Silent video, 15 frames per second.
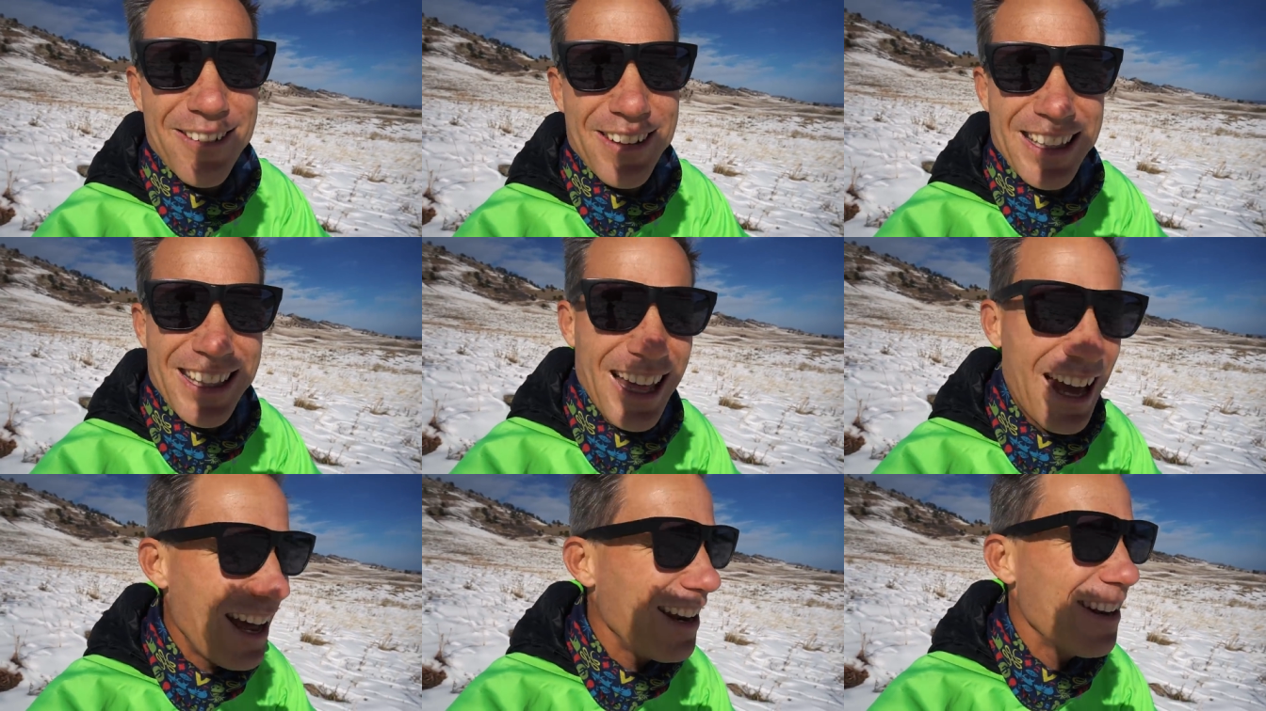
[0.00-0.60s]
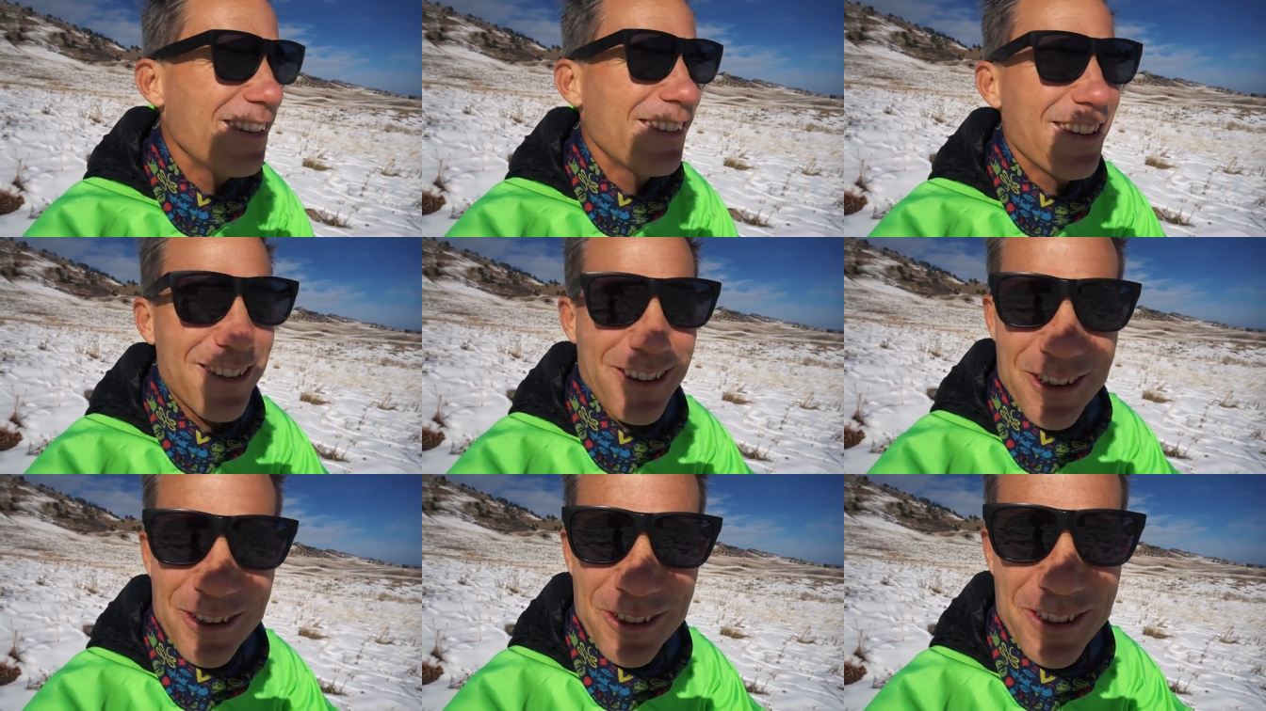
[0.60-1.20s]
I mean, that is
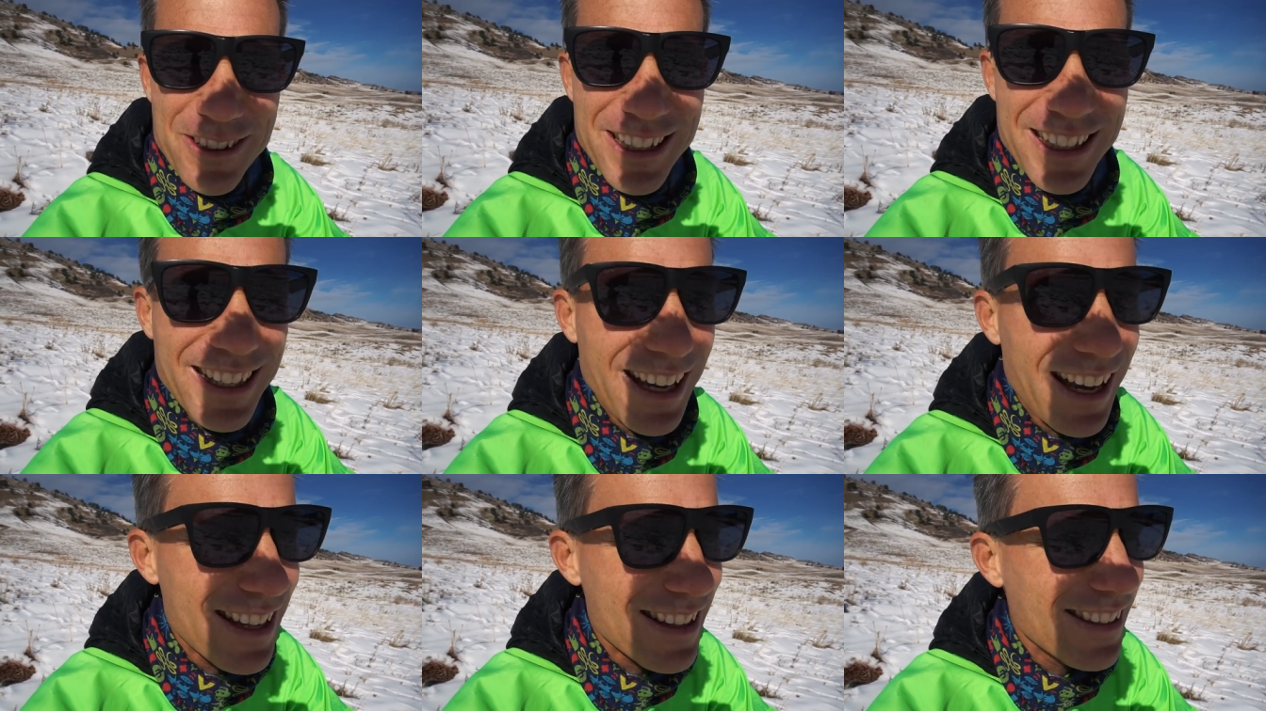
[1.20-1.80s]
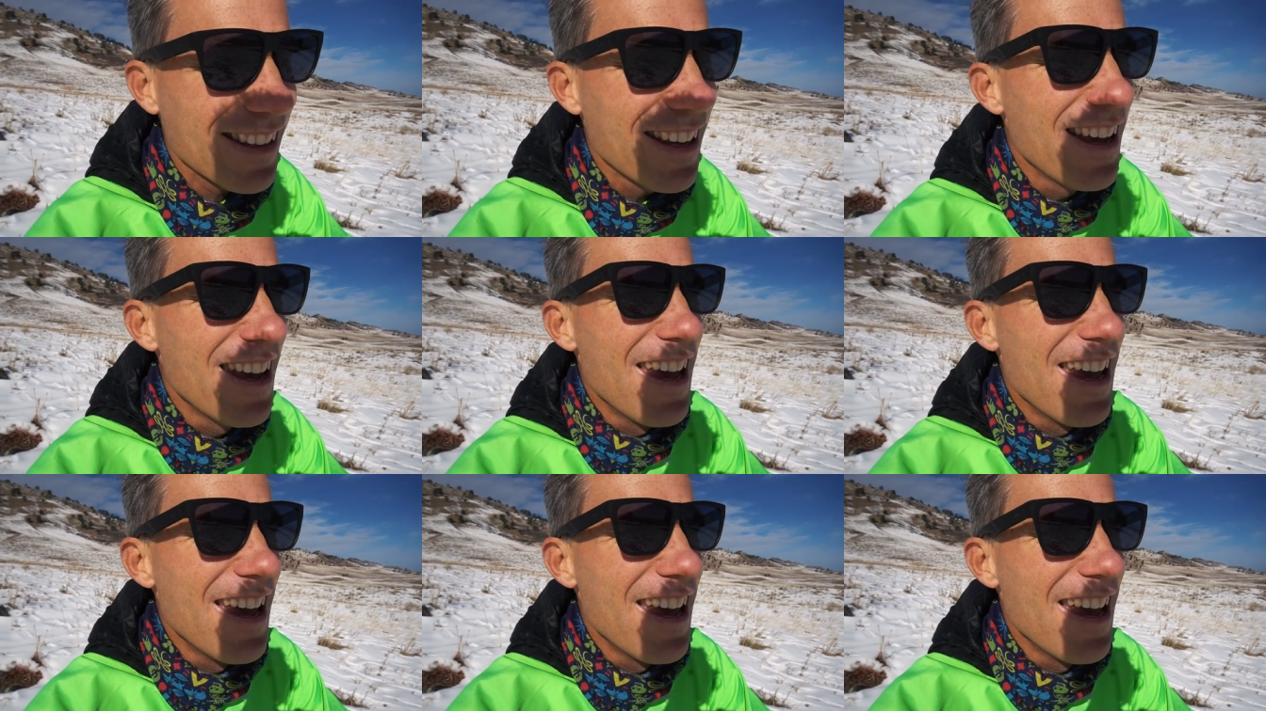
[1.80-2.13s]
as cool as it gets.